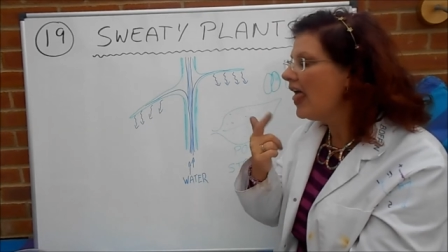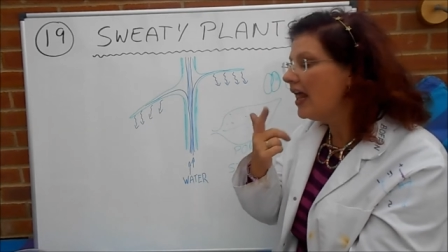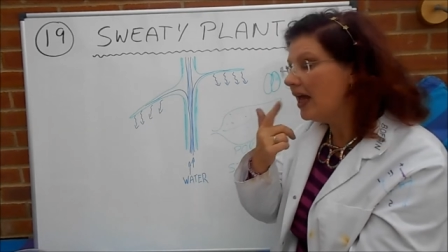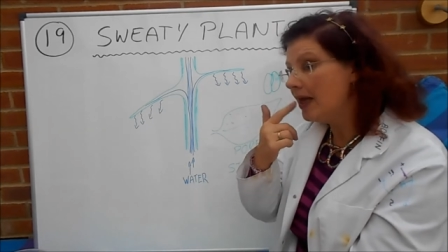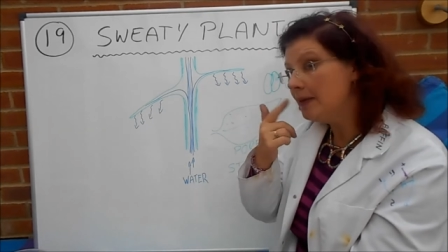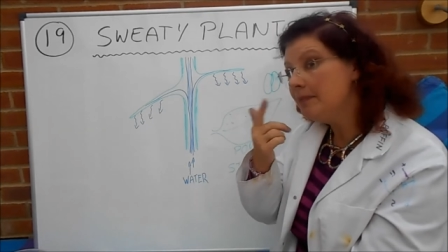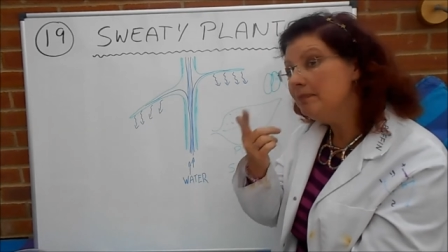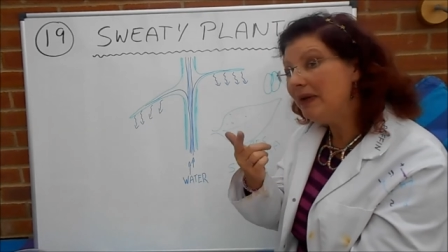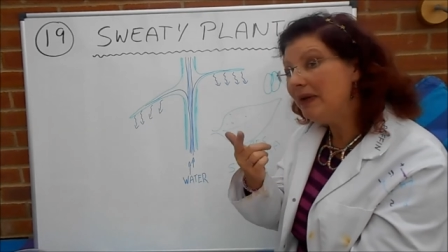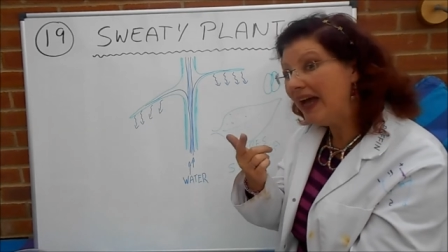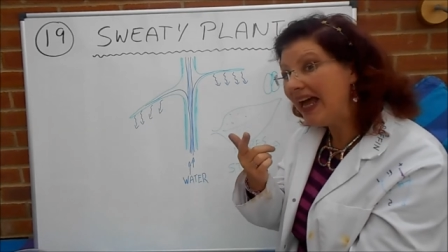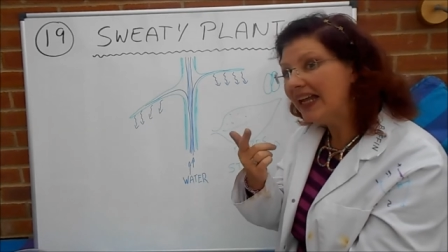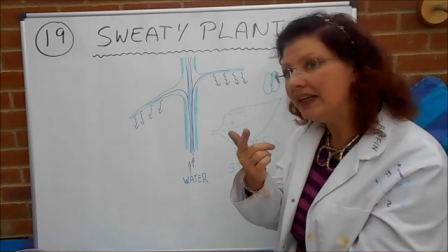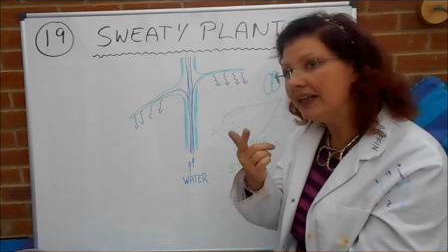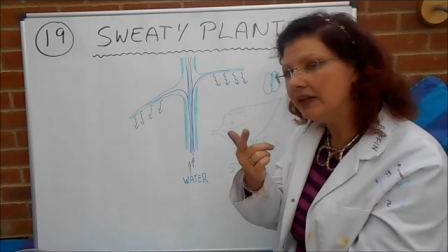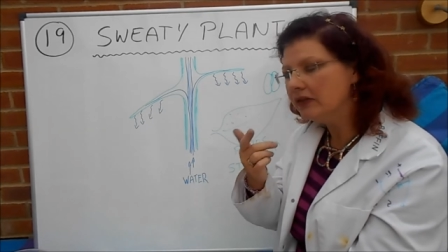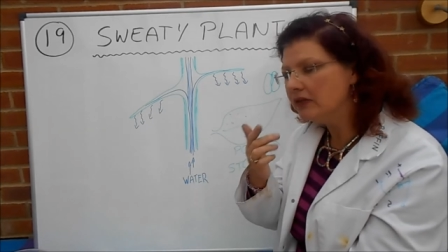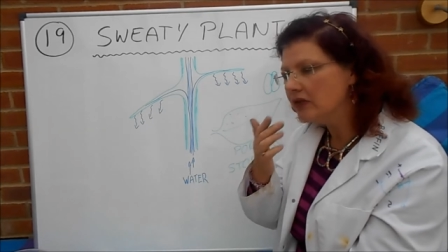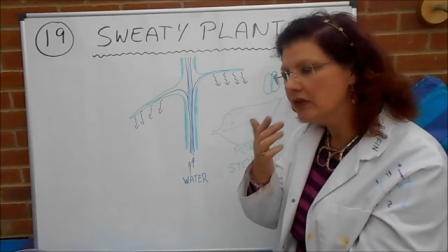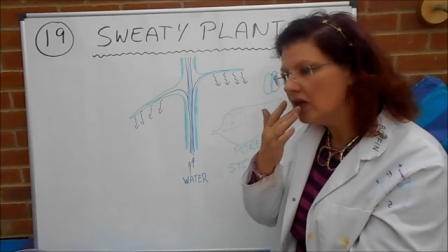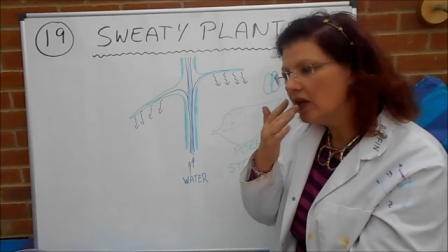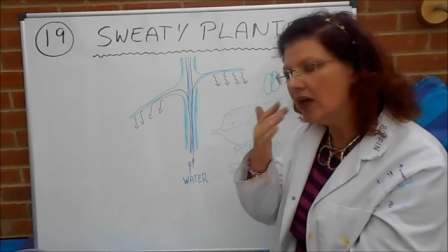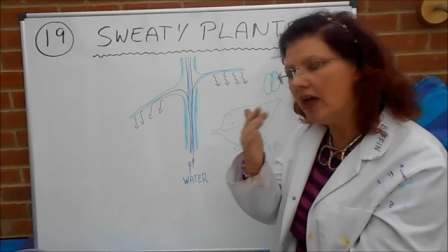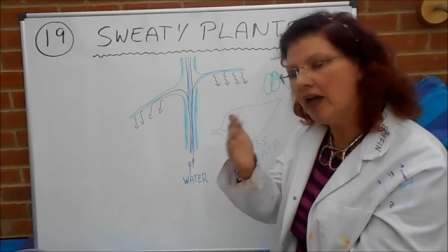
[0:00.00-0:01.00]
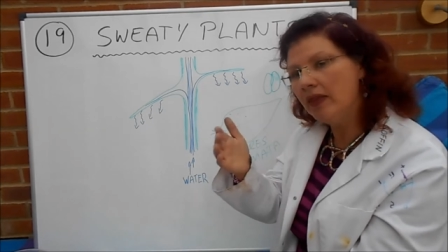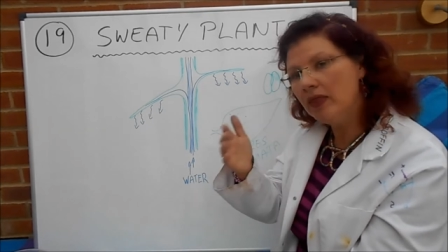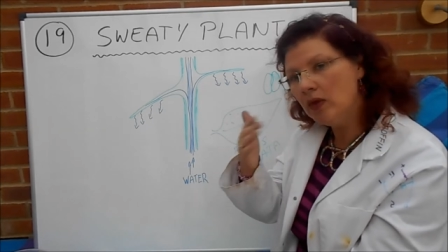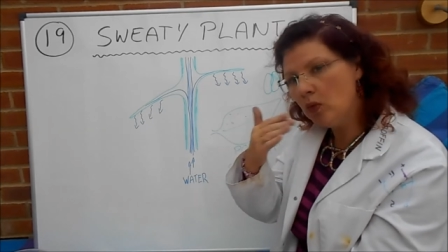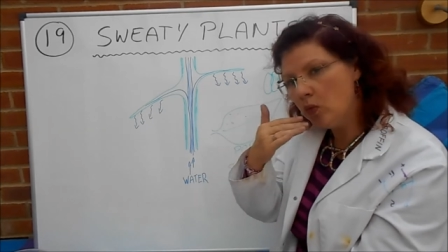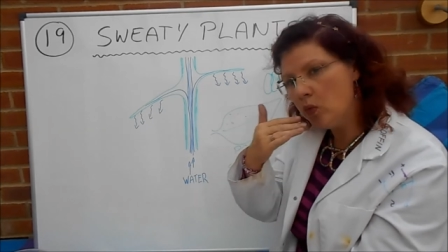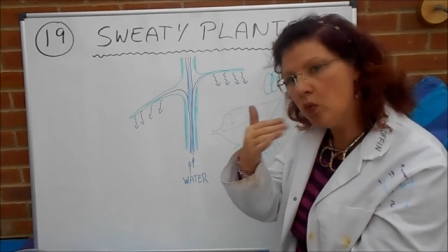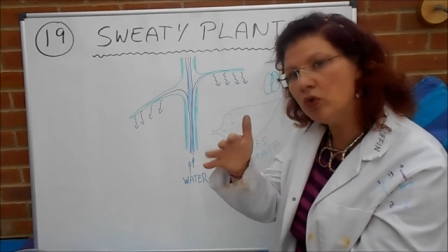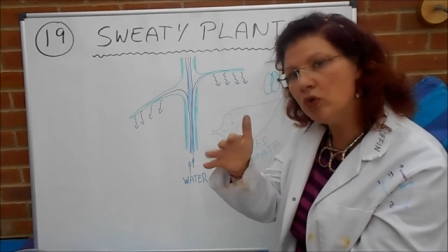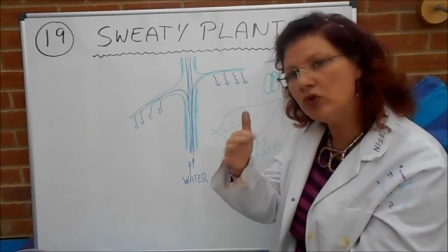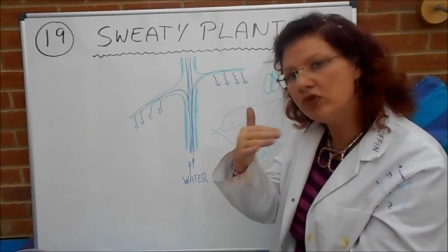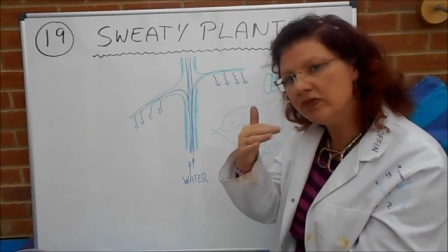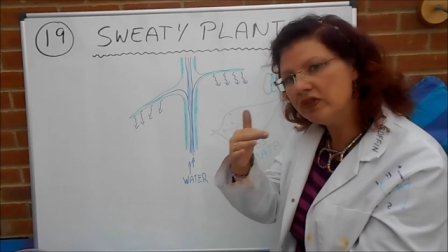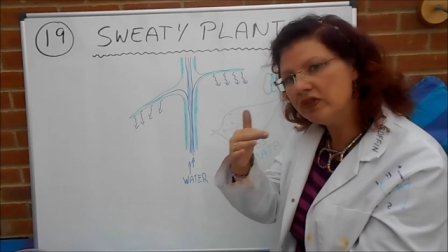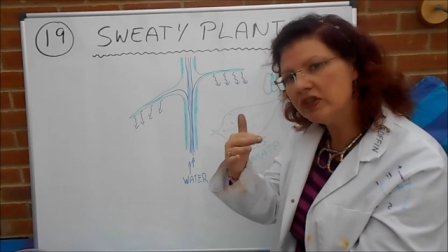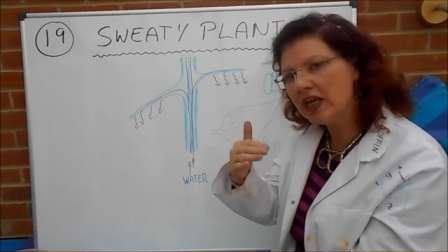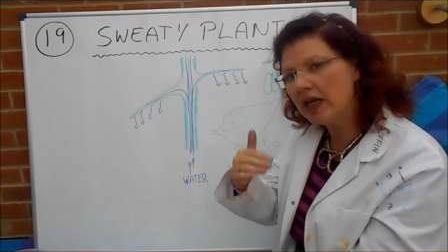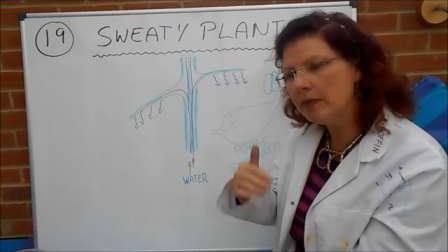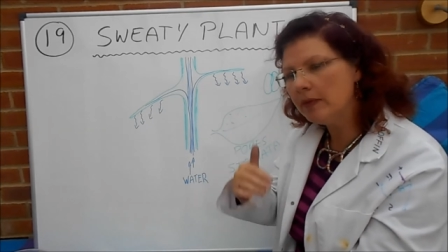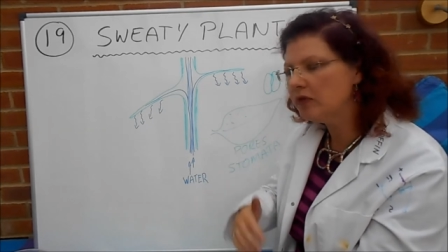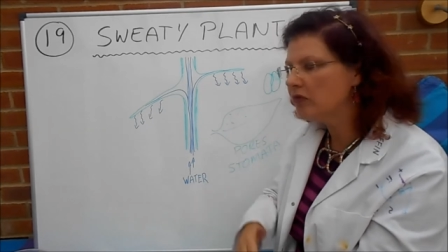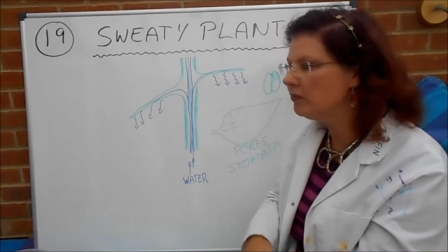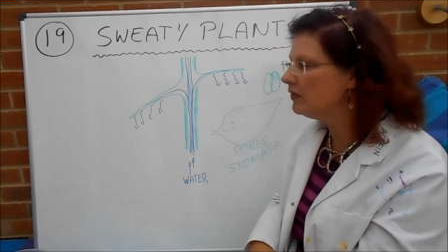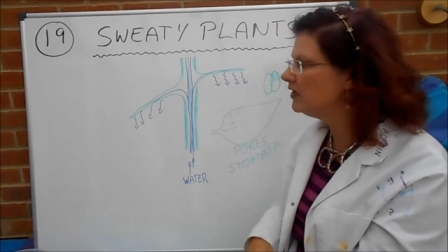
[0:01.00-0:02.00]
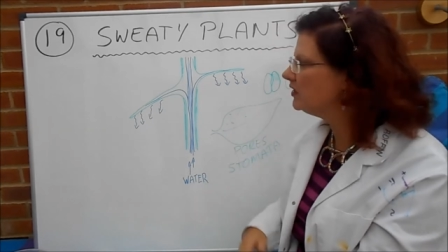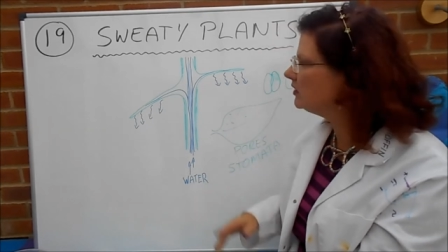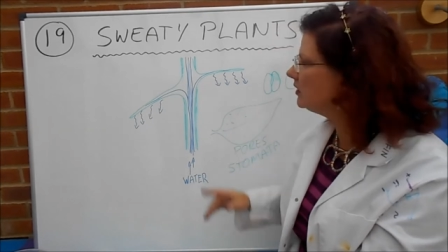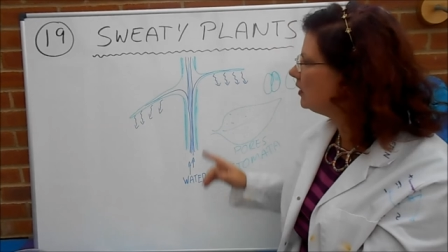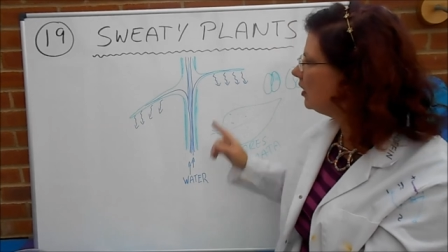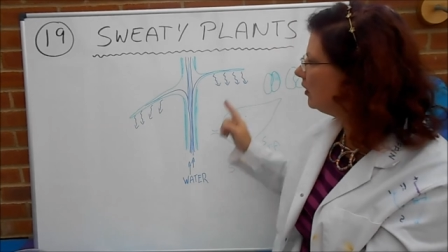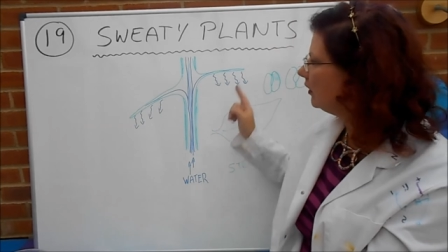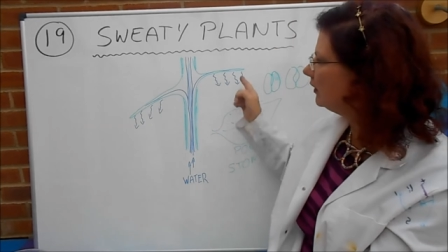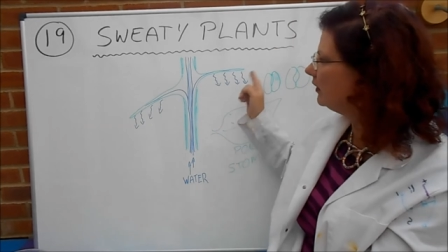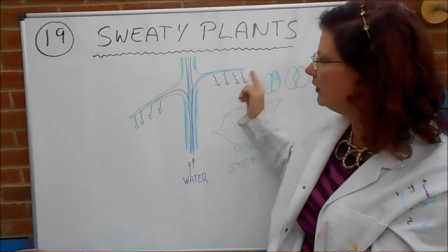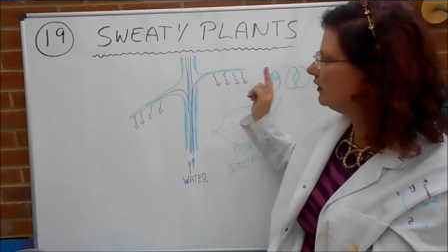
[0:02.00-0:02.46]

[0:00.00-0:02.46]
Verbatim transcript: and pant and the water escapes from its tongue.